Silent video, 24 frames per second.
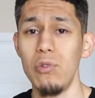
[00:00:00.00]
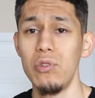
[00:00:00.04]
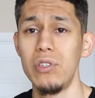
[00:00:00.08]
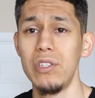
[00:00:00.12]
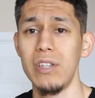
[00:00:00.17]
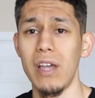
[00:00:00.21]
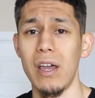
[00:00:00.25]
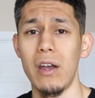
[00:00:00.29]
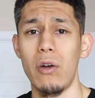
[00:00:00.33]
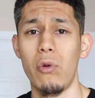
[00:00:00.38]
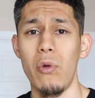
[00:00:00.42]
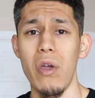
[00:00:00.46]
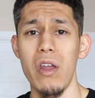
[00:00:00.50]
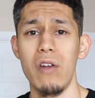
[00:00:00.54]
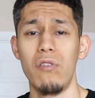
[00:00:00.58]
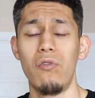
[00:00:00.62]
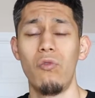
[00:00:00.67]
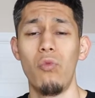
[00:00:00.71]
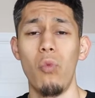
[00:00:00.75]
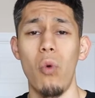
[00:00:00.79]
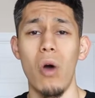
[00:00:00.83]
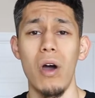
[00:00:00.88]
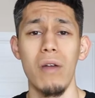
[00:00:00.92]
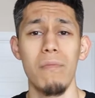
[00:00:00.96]
losing at a rate
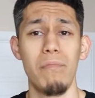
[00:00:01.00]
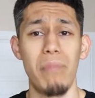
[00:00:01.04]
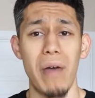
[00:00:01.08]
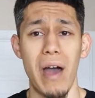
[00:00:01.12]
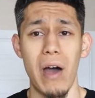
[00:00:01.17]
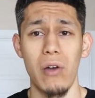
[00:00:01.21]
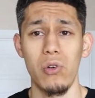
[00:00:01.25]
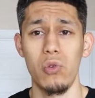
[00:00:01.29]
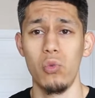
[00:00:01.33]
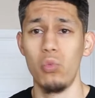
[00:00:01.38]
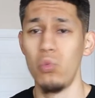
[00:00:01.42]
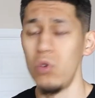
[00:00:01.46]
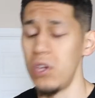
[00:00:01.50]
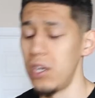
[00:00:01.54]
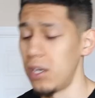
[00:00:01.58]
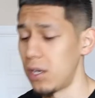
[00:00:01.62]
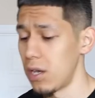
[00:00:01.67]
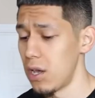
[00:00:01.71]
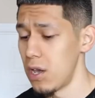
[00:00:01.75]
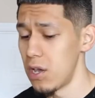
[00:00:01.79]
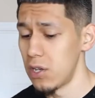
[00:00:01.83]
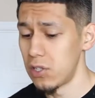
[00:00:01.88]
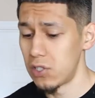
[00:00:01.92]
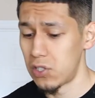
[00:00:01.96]
of 1 pound a
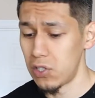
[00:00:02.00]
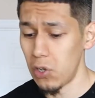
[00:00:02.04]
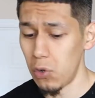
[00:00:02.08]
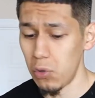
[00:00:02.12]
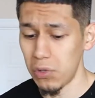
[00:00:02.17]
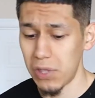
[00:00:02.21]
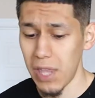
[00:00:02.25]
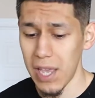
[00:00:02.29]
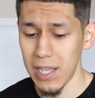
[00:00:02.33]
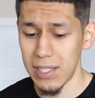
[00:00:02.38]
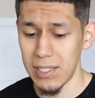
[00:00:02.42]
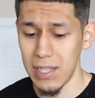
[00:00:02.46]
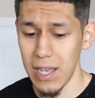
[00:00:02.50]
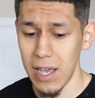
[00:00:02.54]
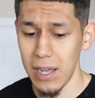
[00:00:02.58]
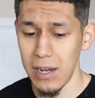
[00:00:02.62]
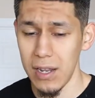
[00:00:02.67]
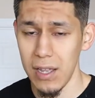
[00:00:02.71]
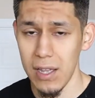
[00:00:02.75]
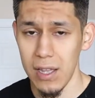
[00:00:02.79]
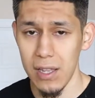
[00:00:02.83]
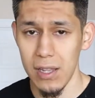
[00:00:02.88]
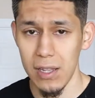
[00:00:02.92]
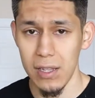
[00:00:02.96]
week. So with that
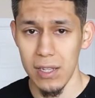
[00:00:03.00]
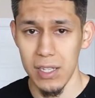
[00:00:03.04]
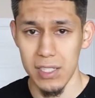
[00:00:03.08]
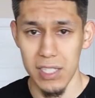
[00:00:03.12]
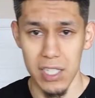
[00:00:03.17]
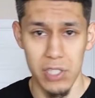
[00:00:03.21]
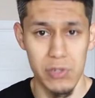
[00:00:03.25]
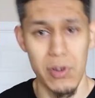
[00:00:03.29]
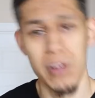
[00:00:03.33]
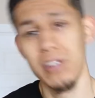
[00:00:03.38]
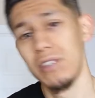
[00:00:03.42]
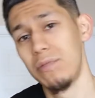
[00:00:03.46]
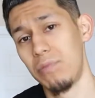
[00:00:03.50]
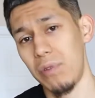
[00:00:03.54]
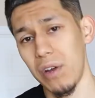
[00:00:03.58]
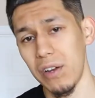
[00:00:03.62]
said, let's get straight into